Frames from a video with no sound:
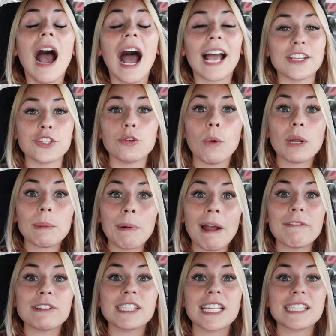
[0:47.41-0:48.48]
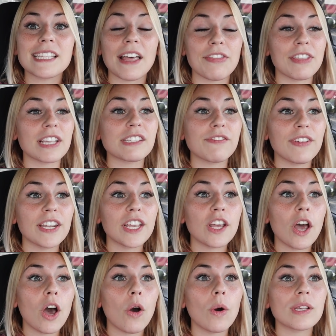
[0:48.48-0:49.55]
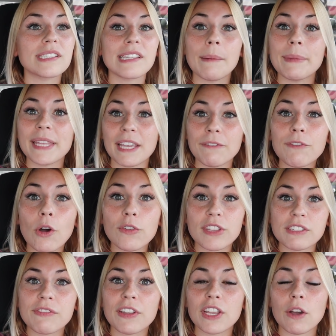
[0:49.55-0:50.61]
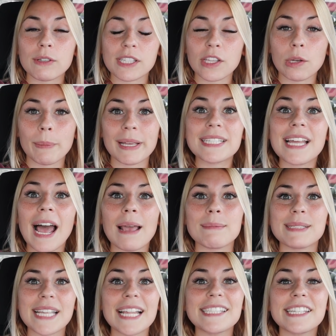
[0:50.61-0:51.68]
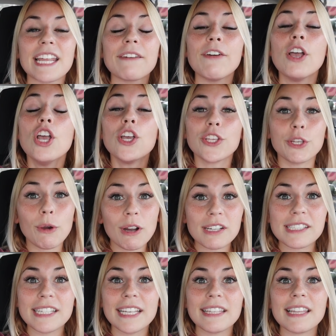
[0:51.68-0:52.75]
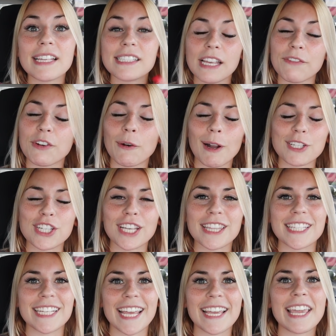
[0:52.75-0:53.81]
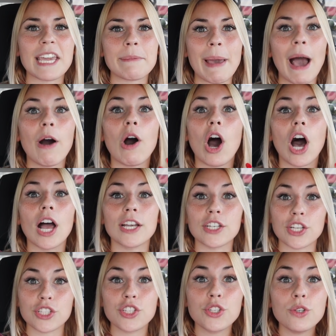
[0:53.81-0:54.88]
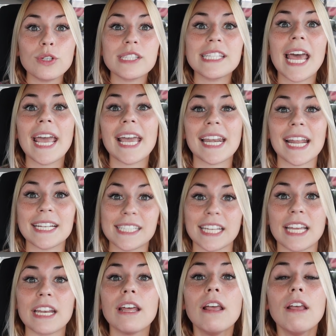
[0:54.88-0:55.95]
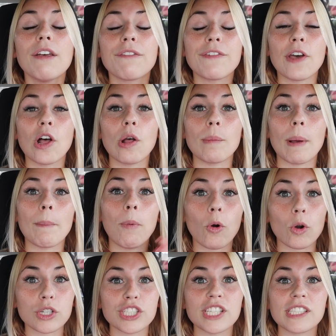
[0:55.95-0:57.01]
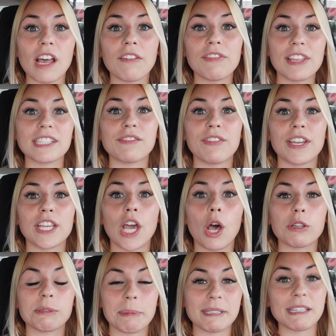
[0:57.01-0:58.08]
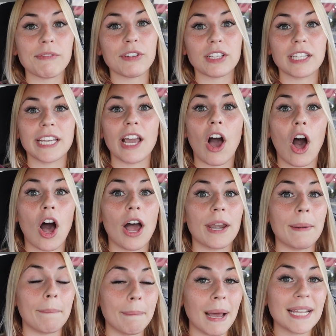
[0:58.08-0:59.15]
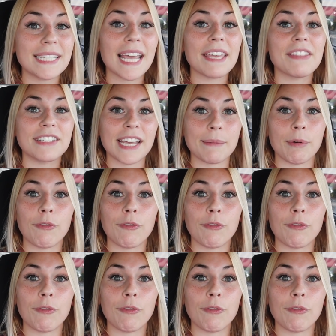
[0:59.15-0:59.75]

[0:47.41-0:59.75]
I do want to preface this that this video, some of the info in this video is a little bit time sensitive. You are seeing this if you're watching it the day it came out on Tuesday, and I did film portions of this video specifically on Monday, the day